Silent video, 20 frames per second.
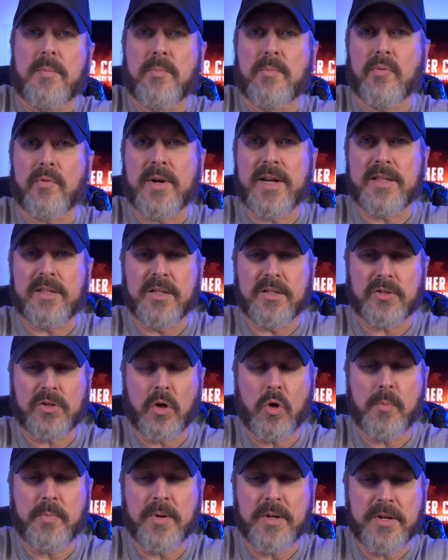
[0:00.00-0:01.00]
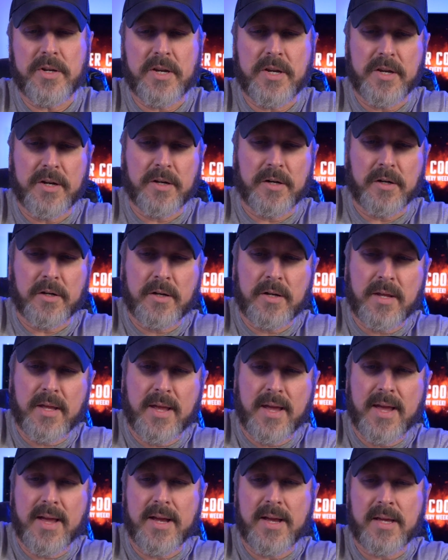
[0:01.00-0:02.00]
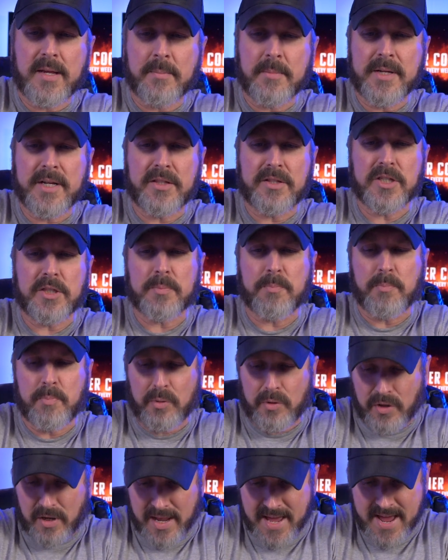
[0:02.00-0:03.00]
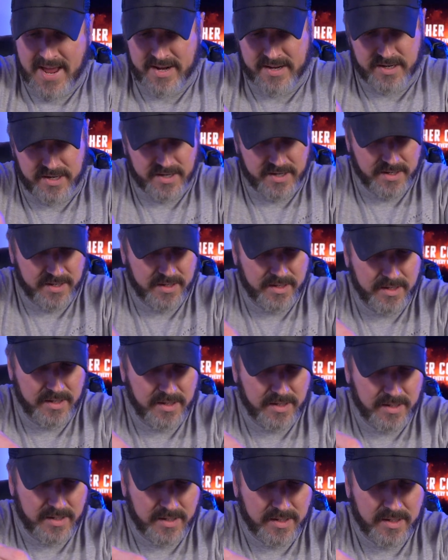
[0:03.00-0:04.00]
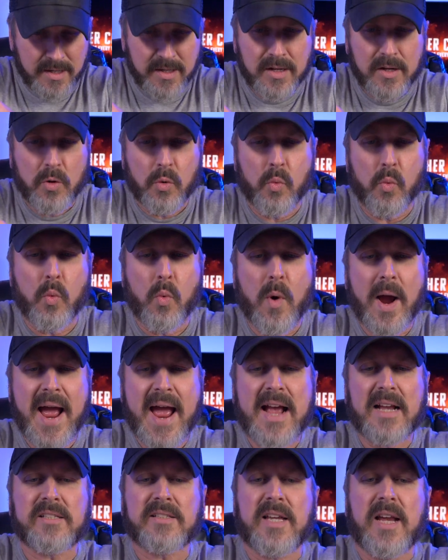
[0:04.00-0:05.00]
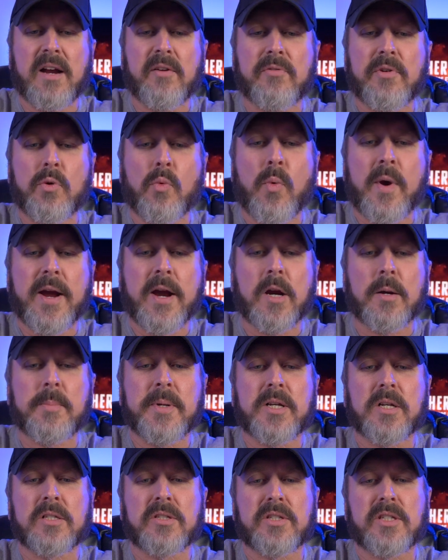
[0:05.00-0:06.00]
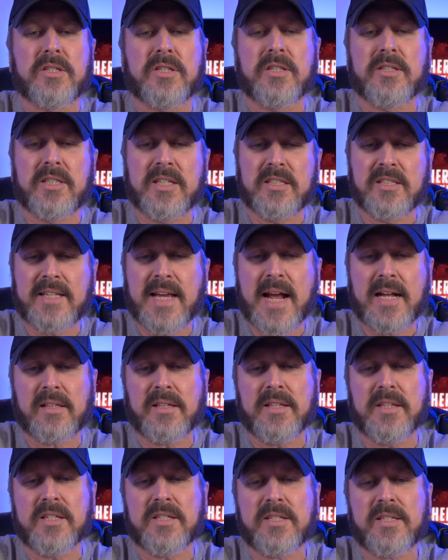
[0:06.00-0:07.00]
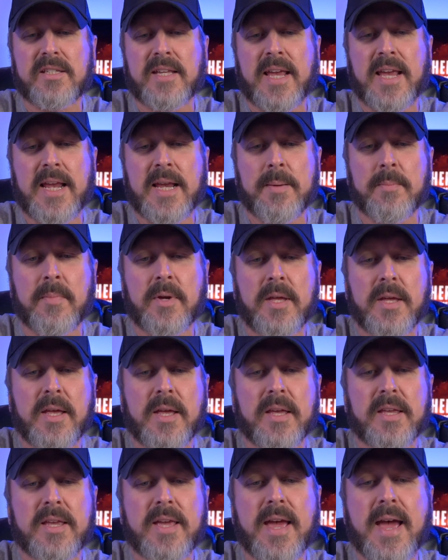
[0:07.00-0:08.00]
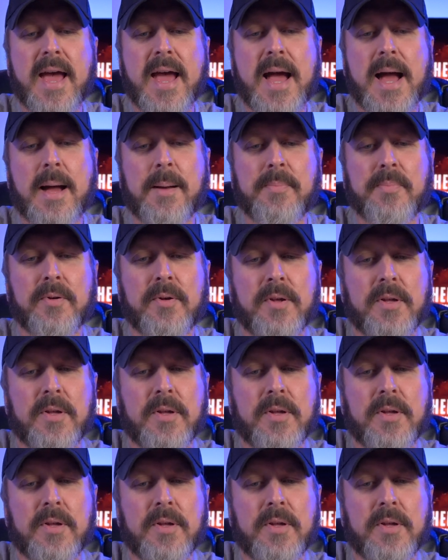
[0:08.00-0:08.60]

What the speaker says: break this open here, and I'm gonna get this black wax everywhere, because this is exactly the same cap